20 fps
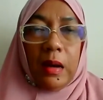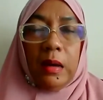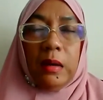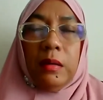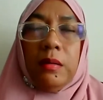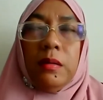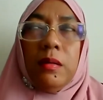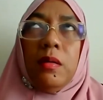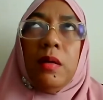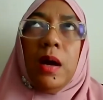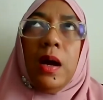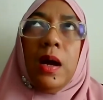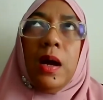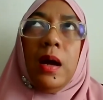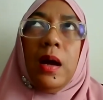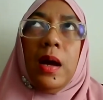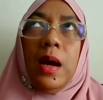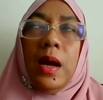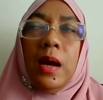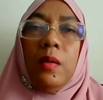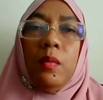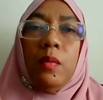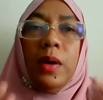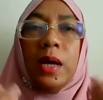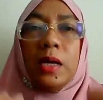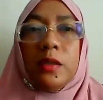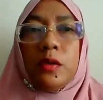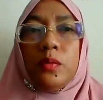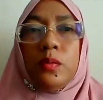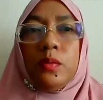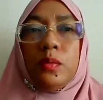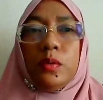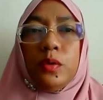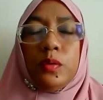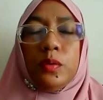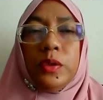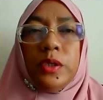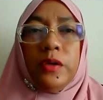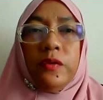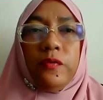you know uh, i would like to
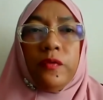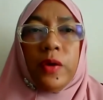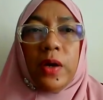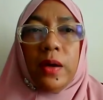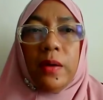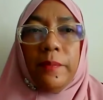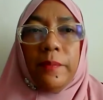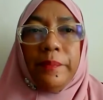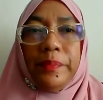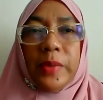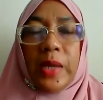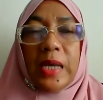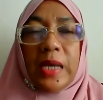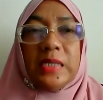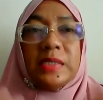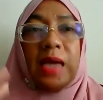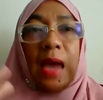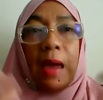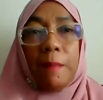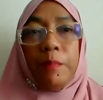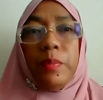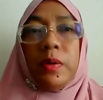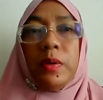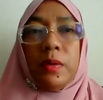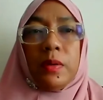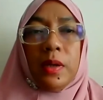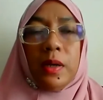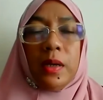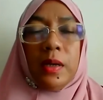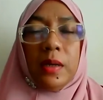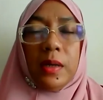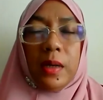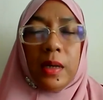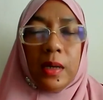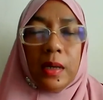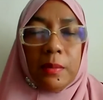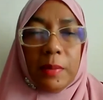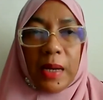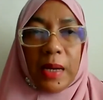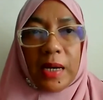to give um example in
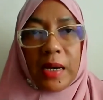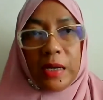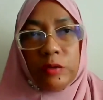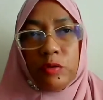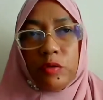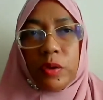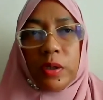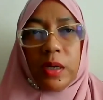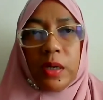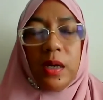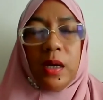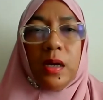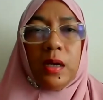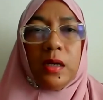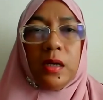in my country